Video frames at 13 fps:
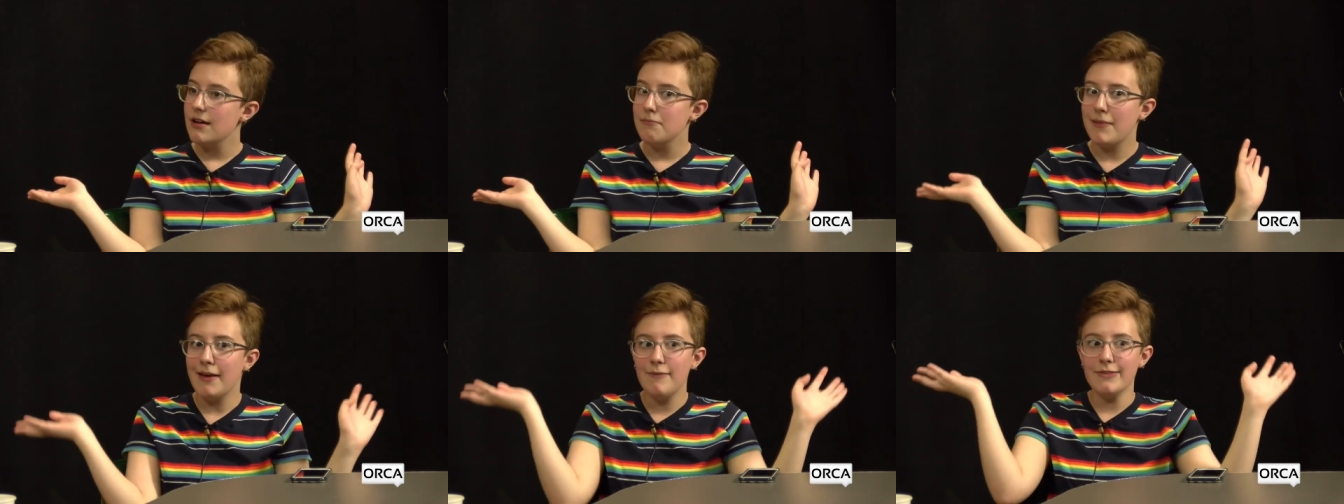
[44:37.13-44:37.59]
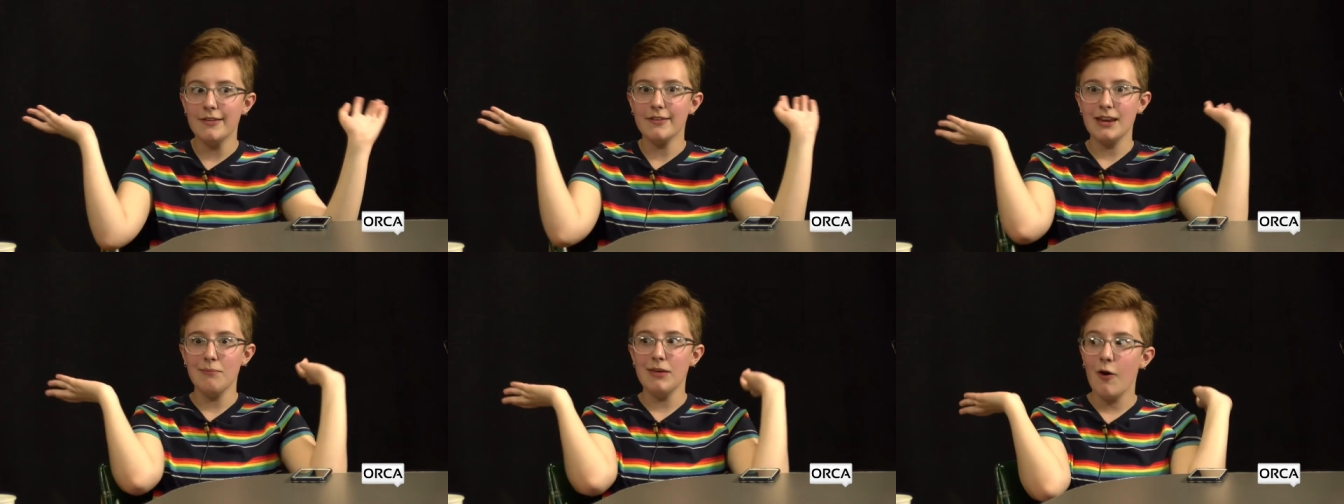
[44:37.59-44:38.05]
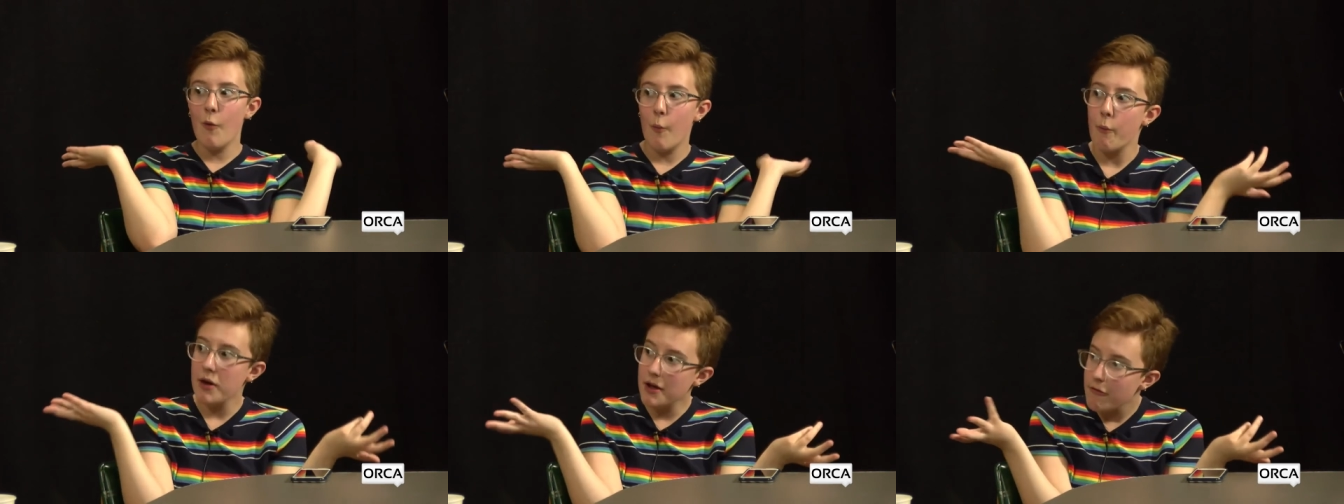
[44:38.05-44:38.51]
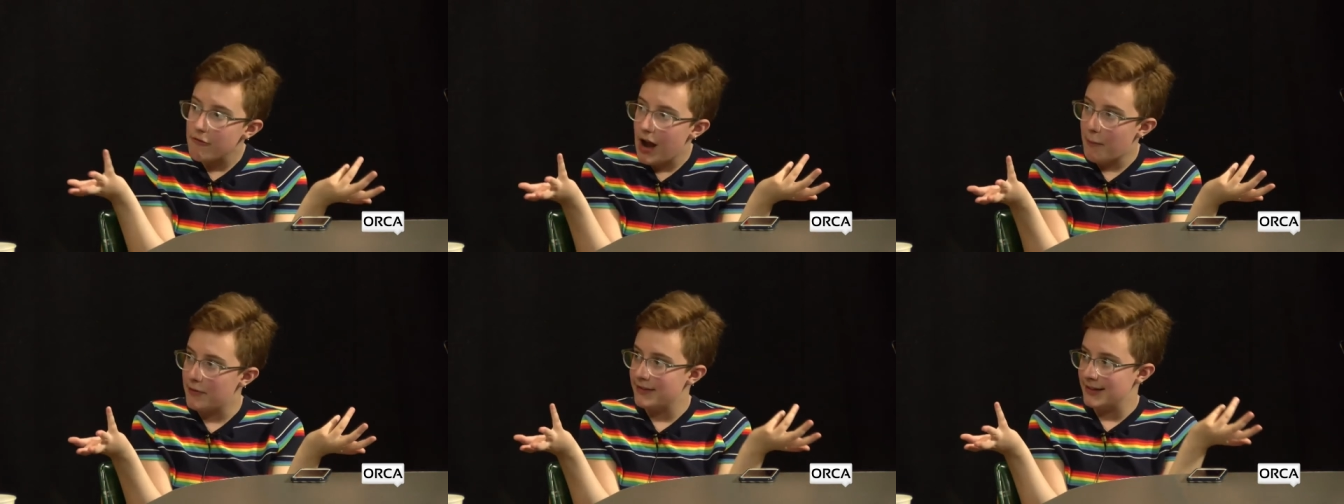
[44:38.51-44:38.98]
Maybe there's going to be queer
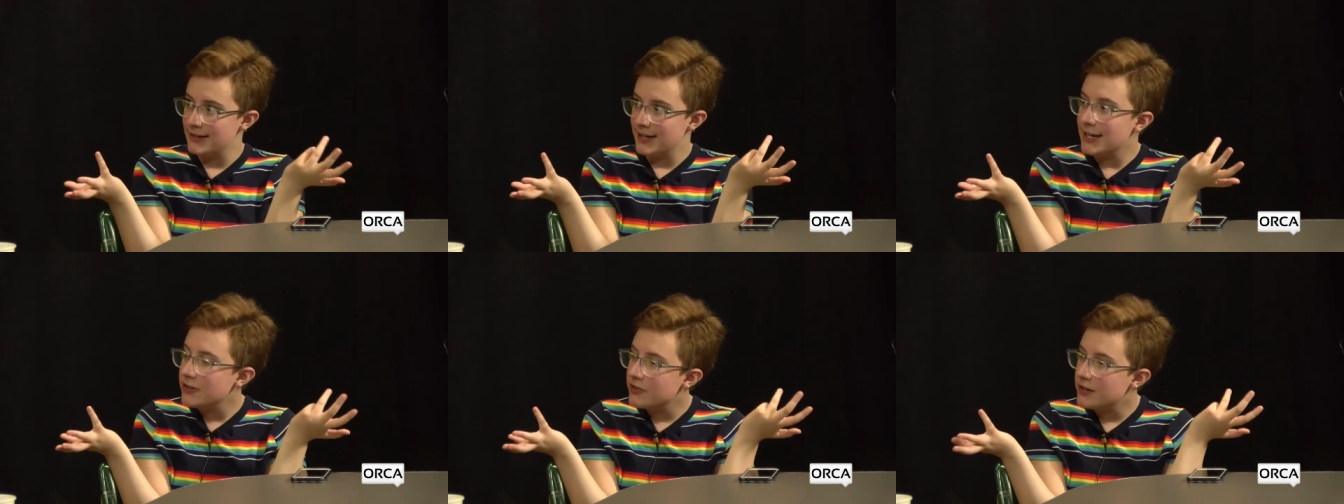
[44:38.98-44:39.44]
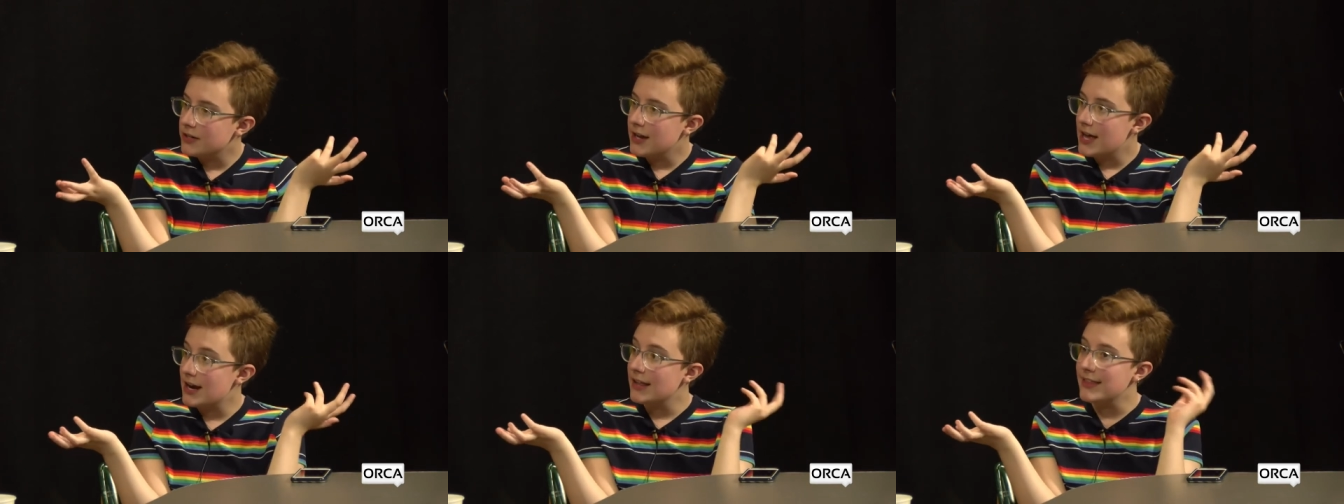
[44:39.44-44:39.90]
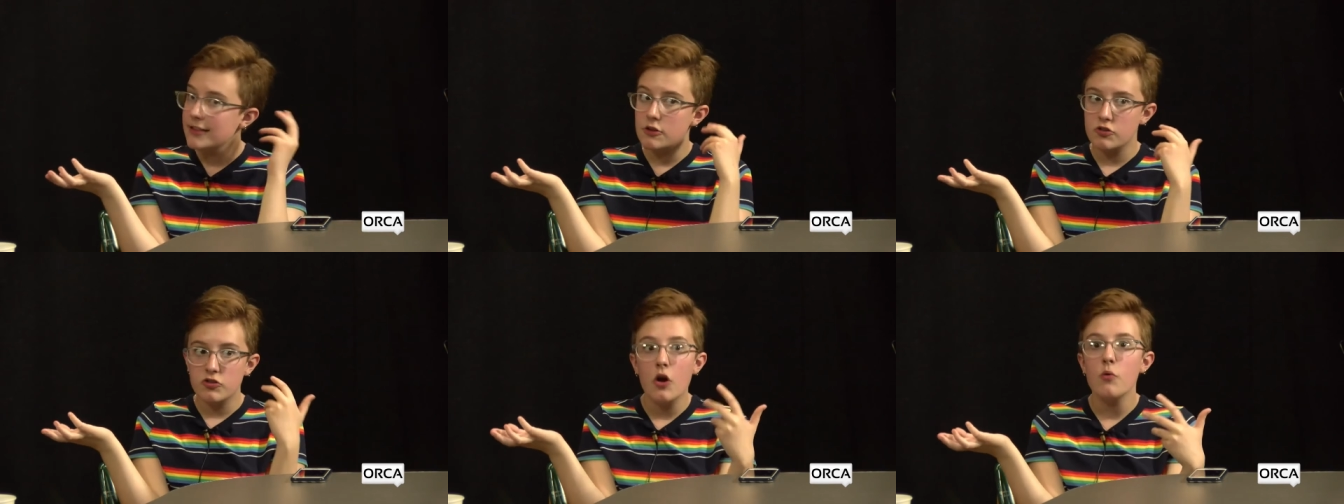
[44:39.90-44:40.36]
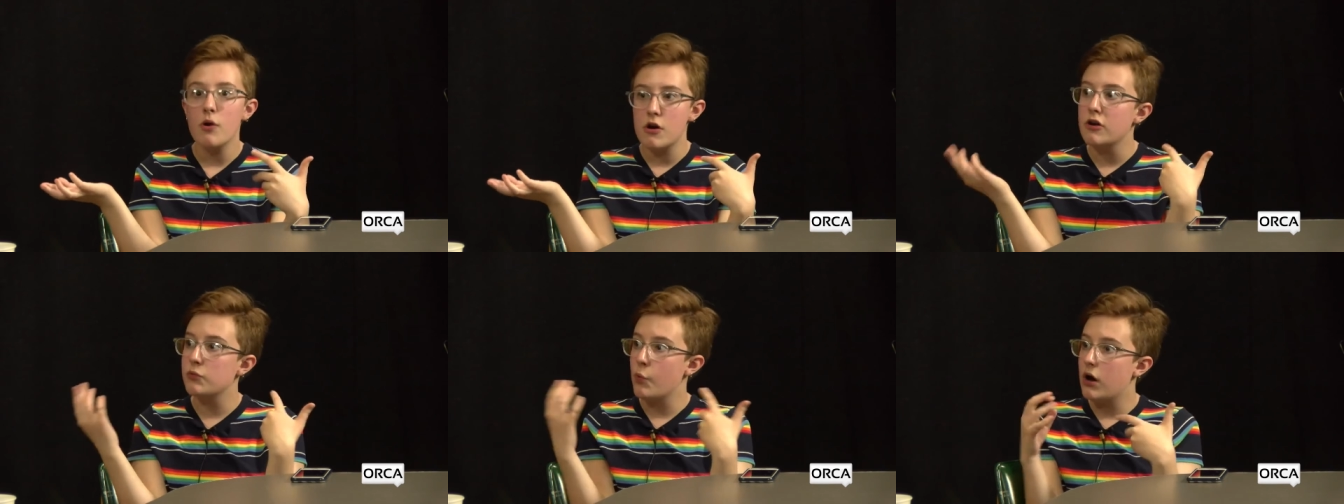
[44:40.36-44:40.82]
representation. And I think the
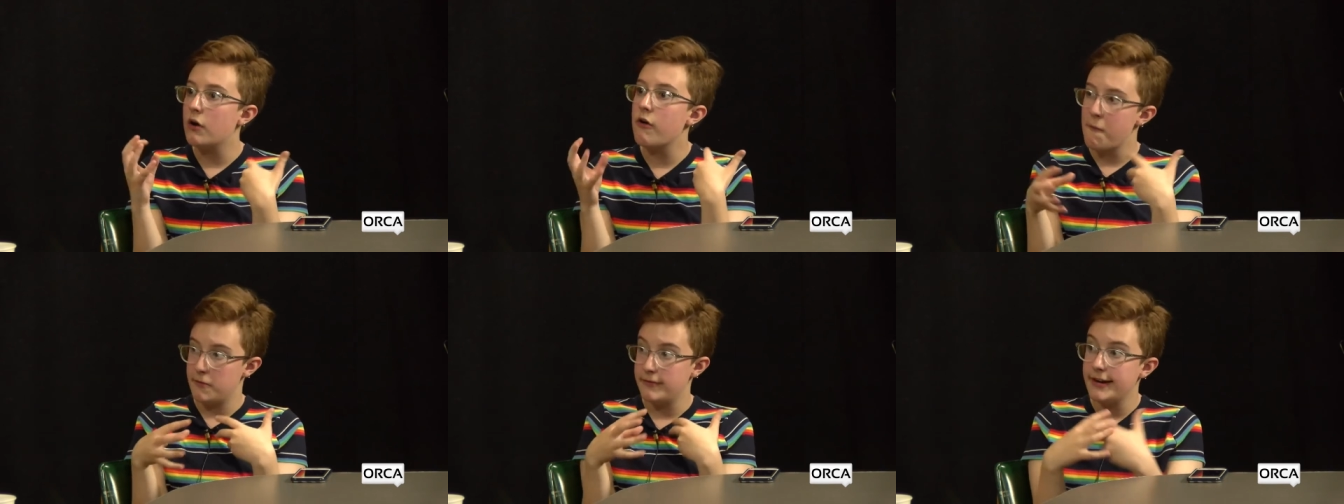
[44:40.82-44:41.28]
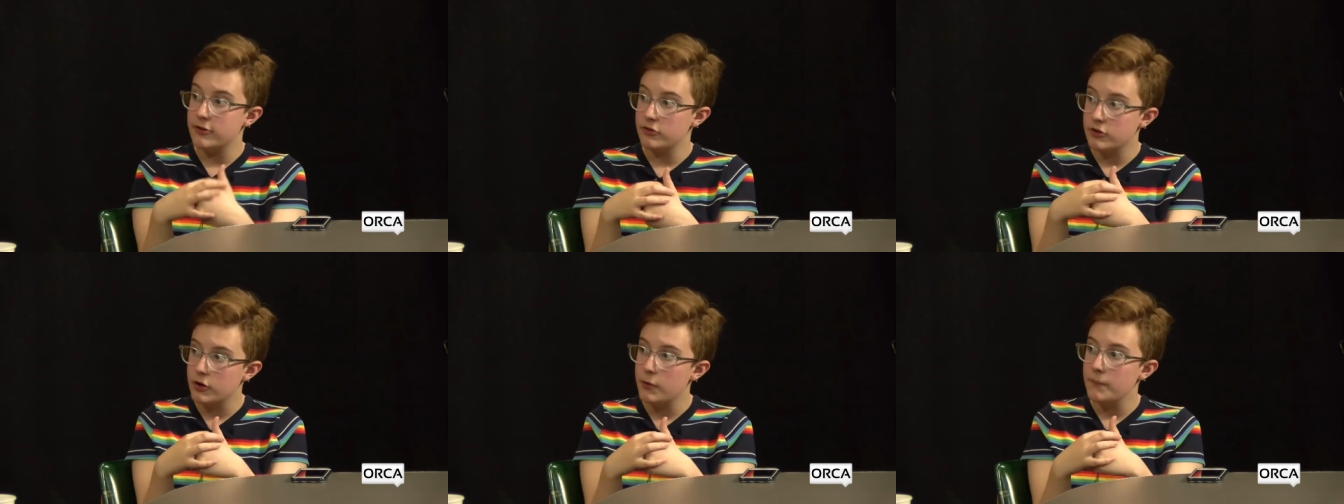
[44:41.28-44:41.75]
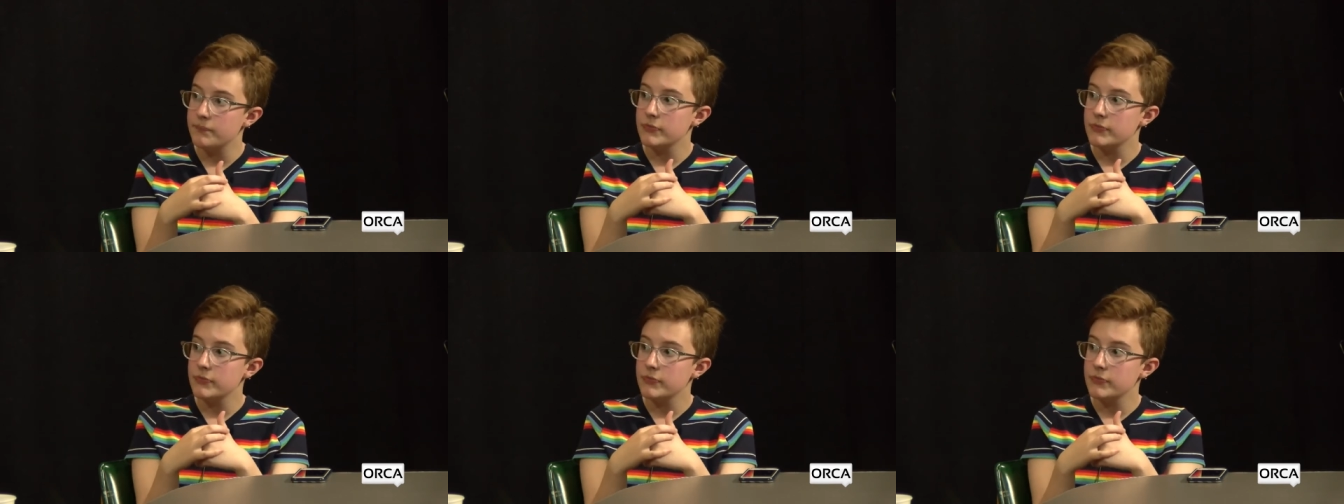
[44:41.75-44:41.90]
showrunners wanted queer representation too.